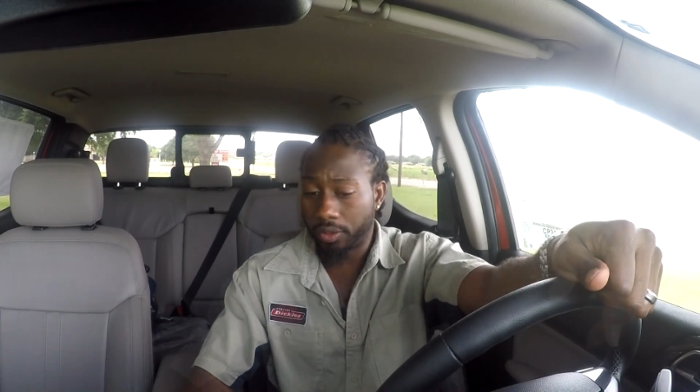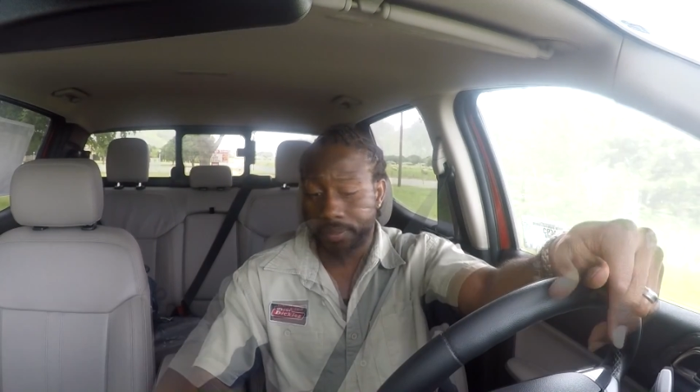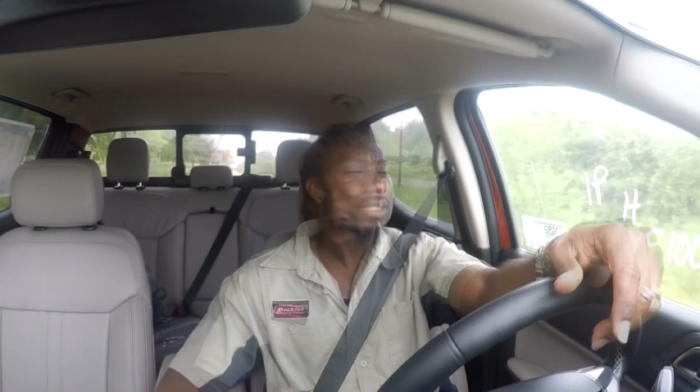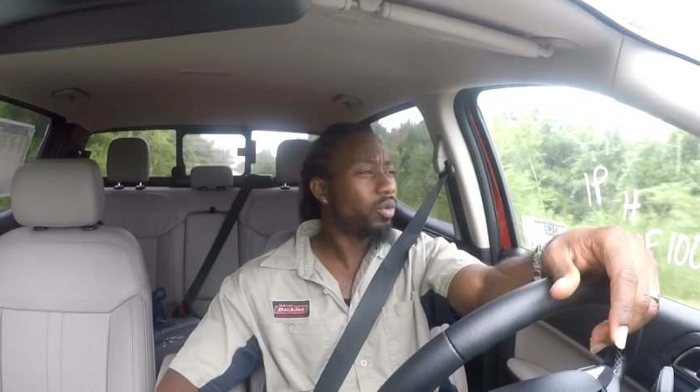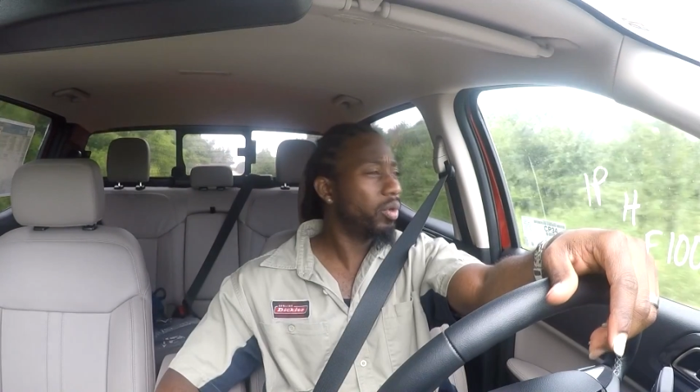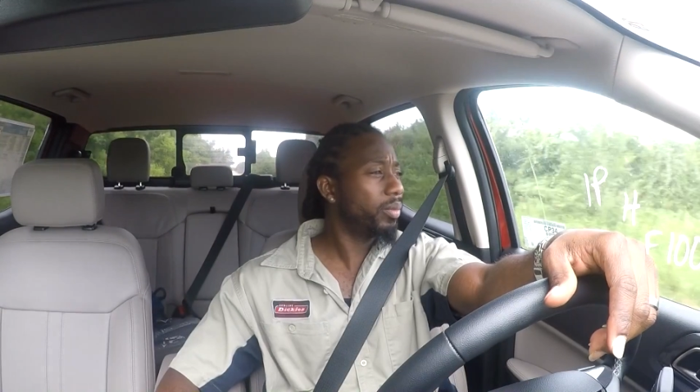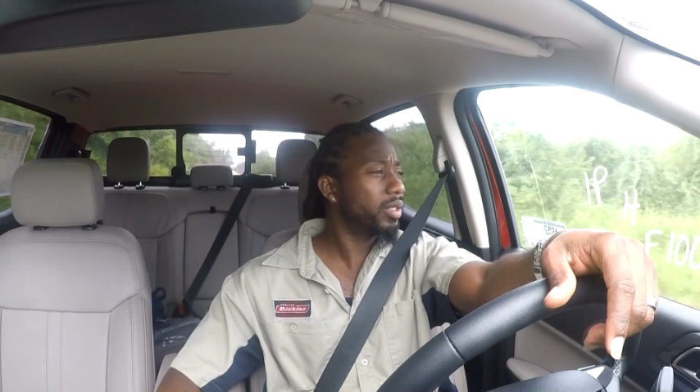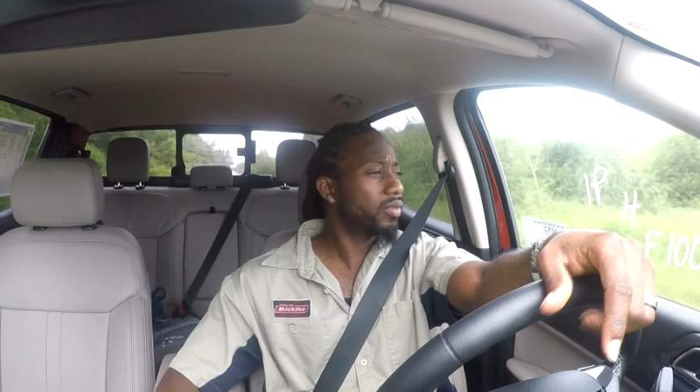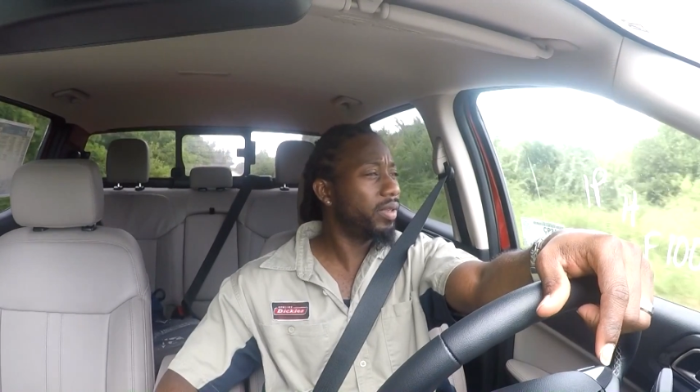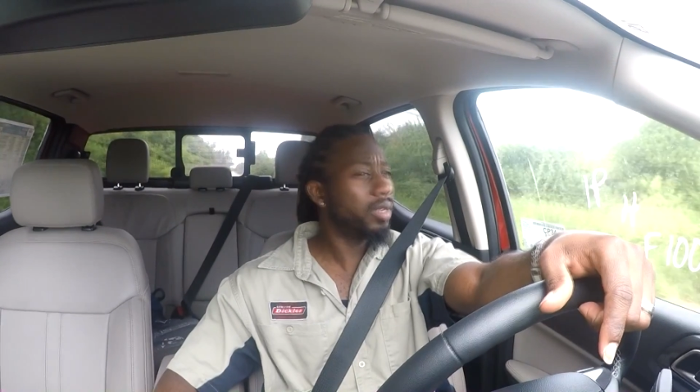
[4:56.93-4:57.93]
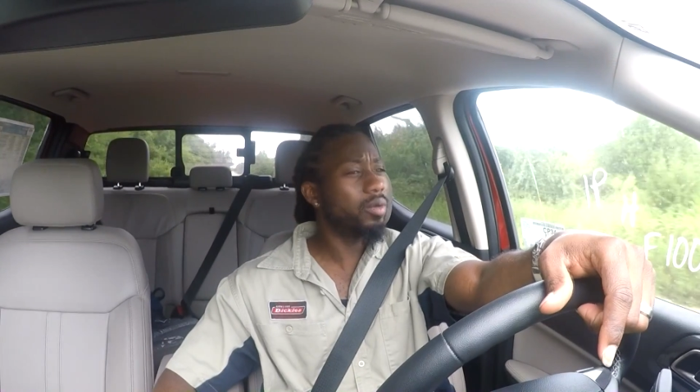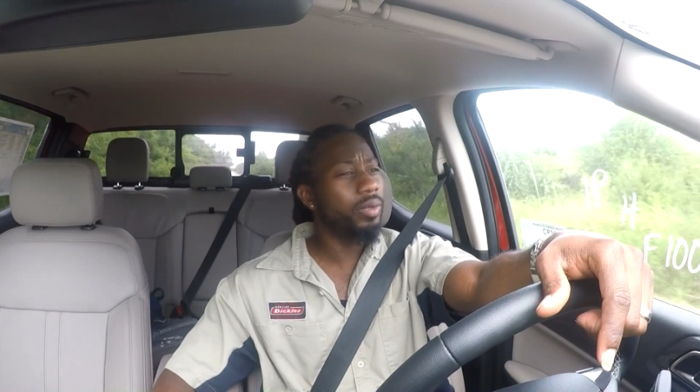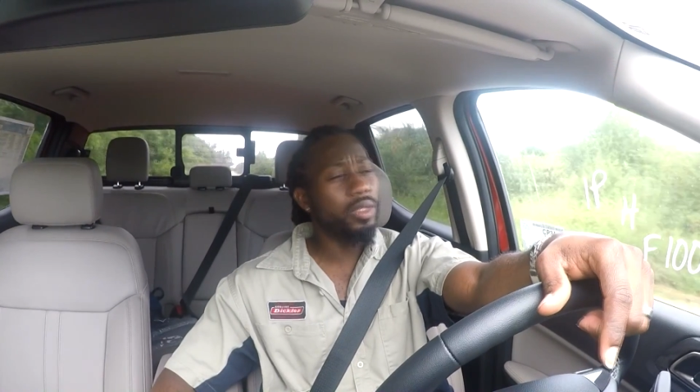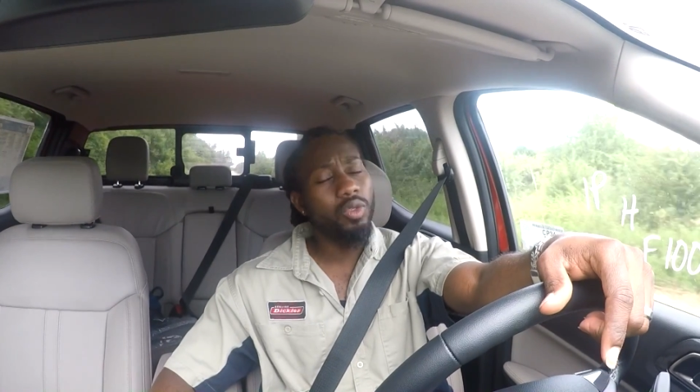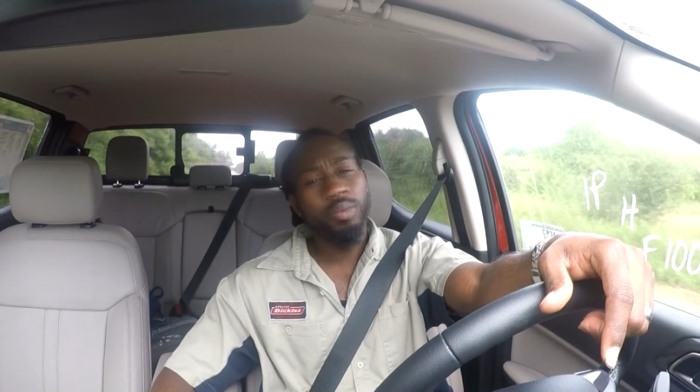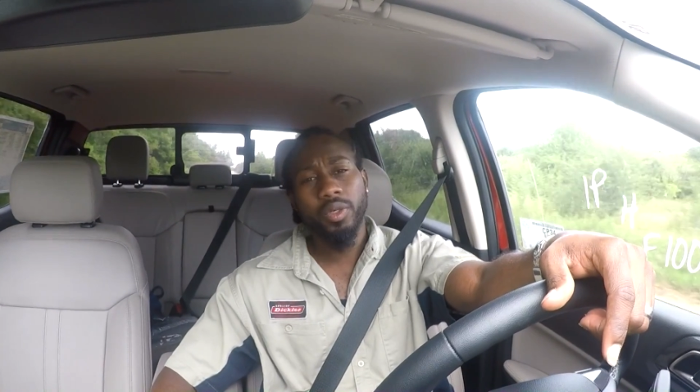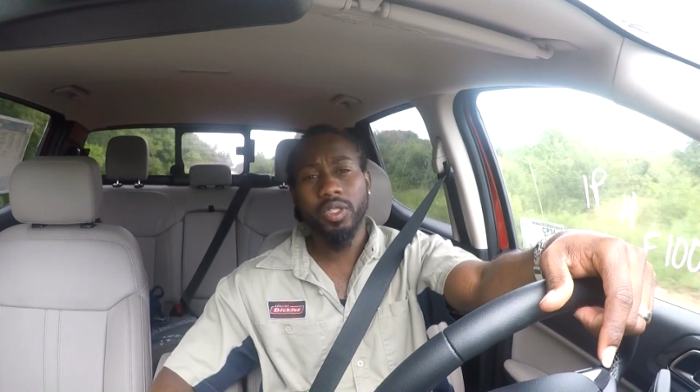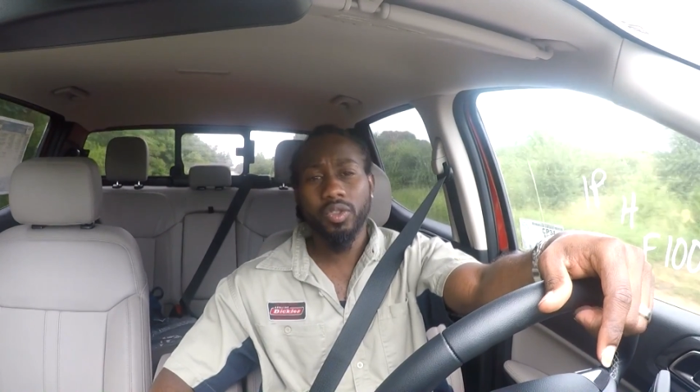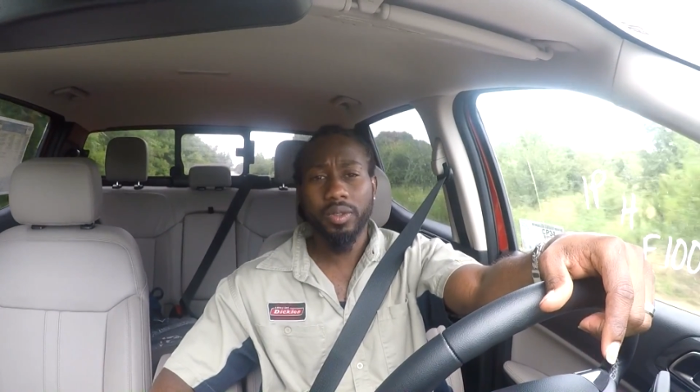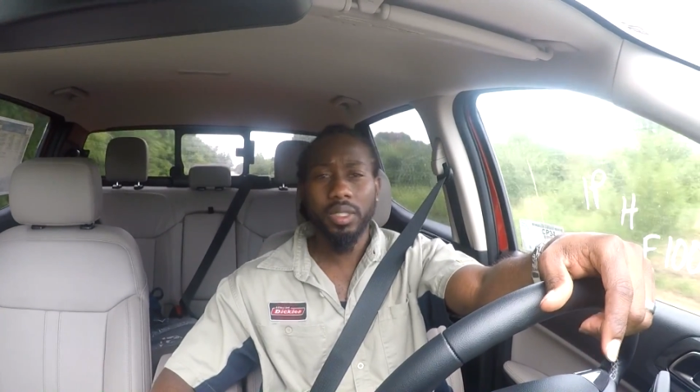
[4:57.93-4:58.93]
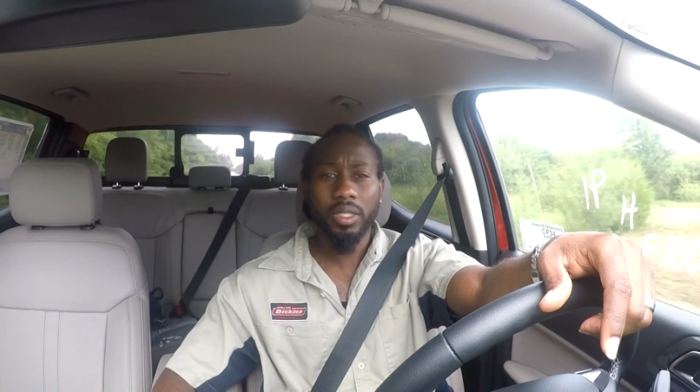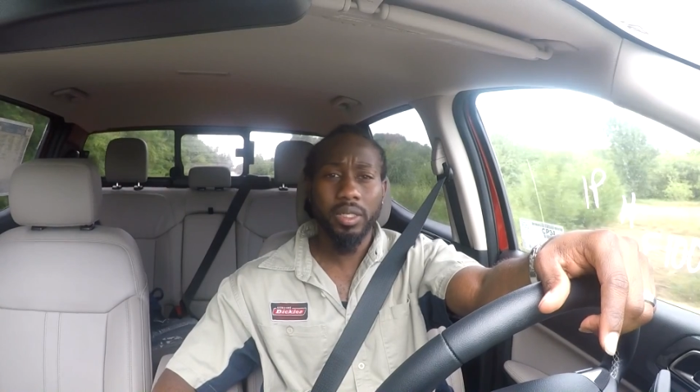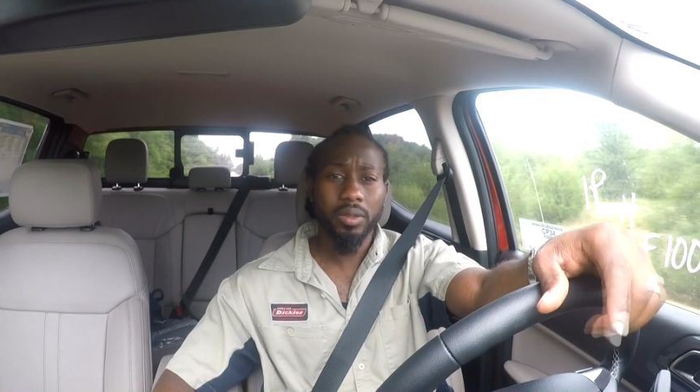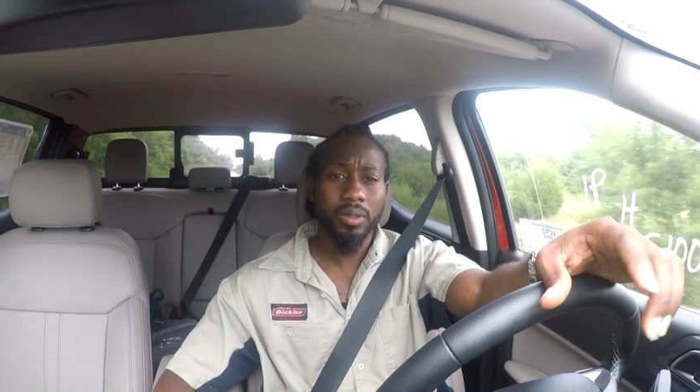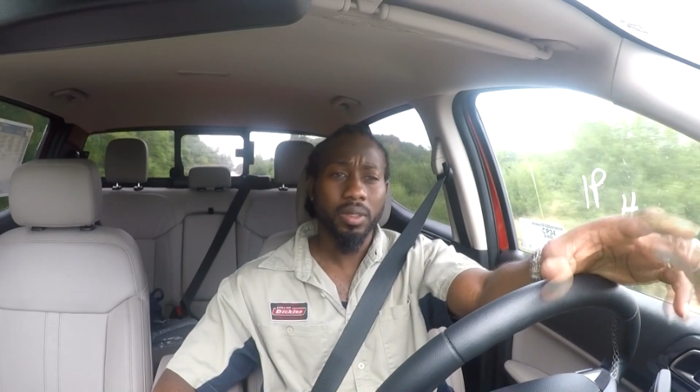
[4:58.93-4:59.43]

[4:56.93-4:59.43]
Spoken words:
Ford has equipped this vehicle with a 2.3 liter